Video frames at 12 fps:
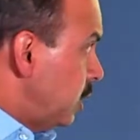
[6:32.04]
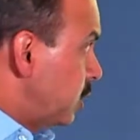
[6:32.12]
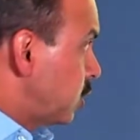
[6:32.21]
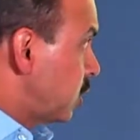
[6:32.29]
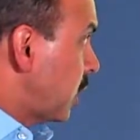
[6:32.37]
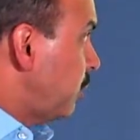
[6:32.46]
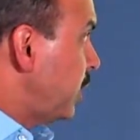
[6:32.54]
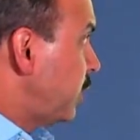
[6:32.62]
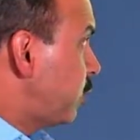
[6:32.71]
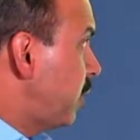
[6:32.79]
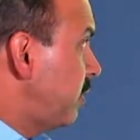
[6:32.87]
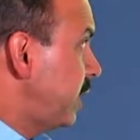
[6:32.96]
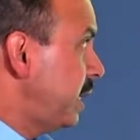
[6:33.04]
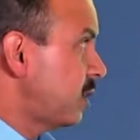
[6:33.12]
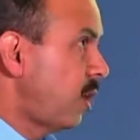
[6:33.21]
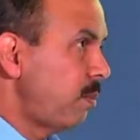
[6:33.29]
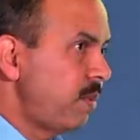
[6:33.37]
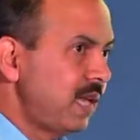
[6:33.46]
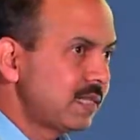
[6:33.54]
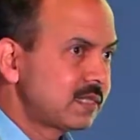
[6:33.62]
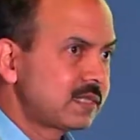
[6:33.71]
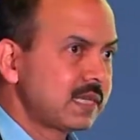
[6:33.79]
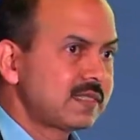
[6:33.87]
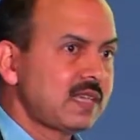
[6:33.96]
So coming to a very
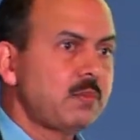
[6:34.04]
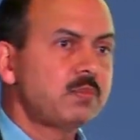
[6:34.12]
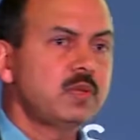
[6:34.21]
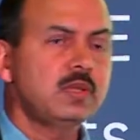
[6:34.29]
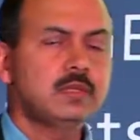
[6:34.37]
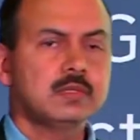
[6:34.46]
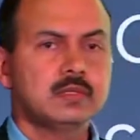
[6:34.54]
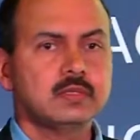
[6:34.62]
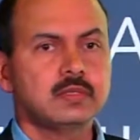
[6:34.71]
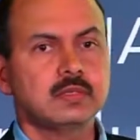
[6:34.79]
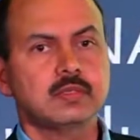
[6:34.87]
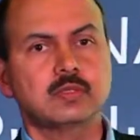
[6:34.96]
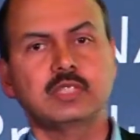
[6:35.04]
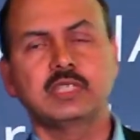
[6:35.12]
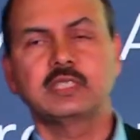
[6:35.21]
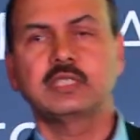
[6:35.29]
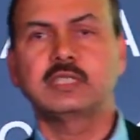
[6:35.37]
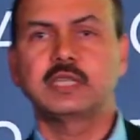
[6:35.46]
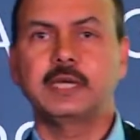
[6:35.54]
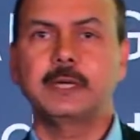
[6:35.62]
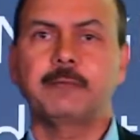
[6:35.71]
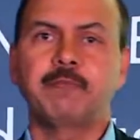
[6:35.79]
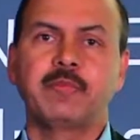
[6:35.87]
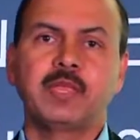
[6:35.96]
complex example, so this is
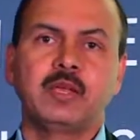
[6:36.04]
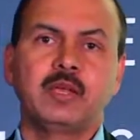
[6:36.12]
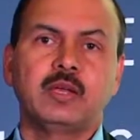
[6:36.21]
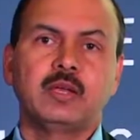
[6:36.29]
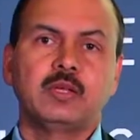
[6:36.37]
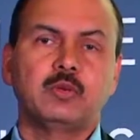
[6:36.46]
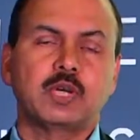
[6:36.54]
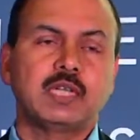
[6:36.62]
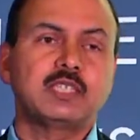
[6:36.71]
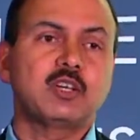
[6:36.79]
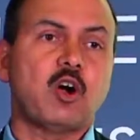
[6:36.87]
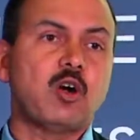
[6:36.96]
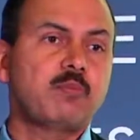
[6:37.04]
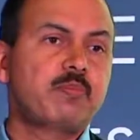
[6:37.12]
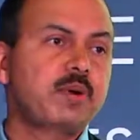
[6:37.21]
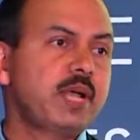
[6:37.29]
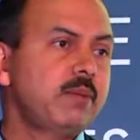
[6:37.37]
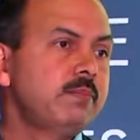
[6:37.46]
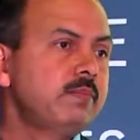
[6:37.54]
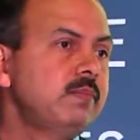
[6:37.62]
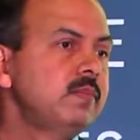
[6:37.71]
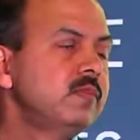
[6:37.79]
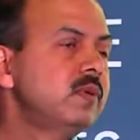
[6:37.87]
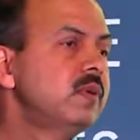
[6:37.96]
a, you can say, on-prem
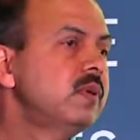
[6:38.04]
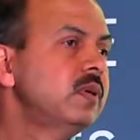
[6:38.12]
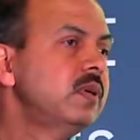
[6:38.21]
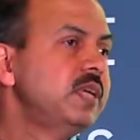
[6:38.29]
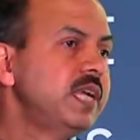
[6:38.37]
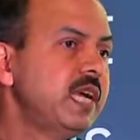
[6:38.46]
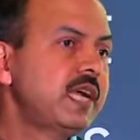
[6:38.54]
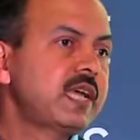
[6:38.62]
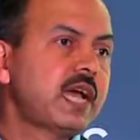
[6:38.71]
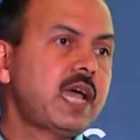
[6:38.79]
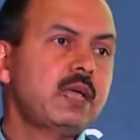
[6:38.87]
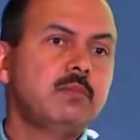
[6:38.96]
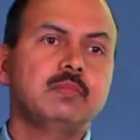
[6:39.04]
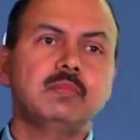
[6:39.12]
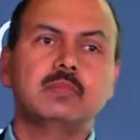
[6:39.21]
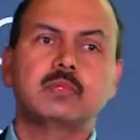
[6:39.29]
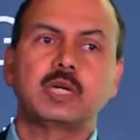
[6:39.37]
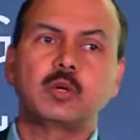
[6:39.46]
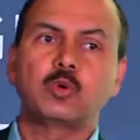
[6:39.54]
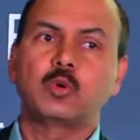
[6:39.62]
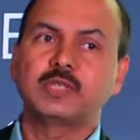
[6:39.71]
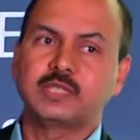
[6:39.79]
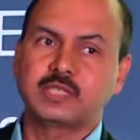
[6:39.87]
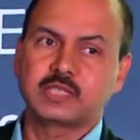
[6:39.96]
real-time control
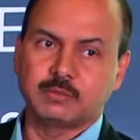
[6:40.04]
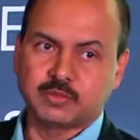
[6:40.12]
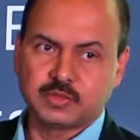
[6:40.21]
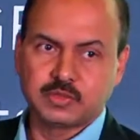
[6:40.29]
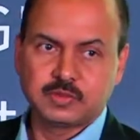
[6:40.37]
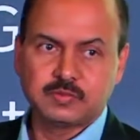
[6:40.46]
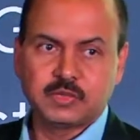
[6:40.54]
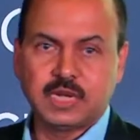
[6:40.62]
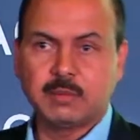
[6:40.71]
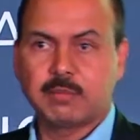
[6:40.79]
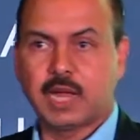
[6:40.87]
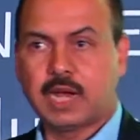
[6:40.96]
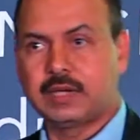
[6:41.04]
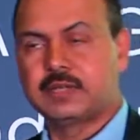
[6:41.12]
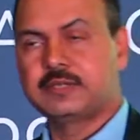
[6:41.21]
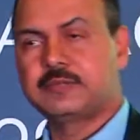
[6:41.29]
systems in a plant.